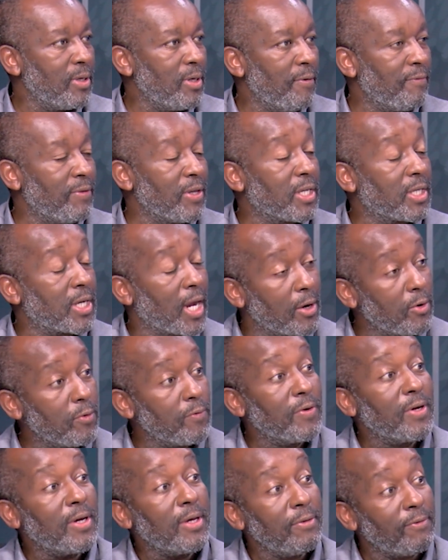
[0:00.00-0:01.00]
If the
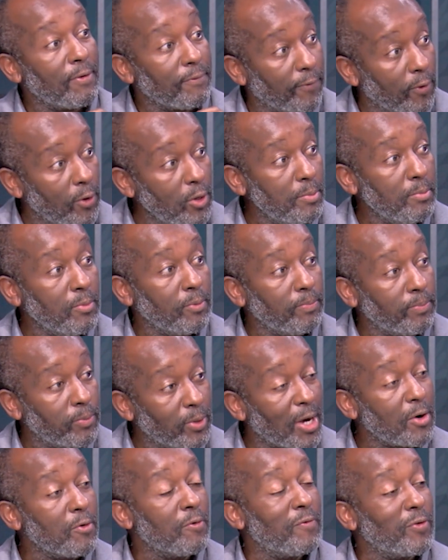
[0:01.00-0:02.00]
turnover is the volume
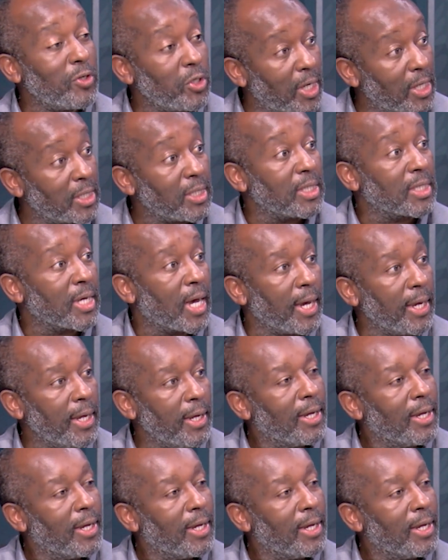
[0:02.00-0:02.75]
turnover of shares is high,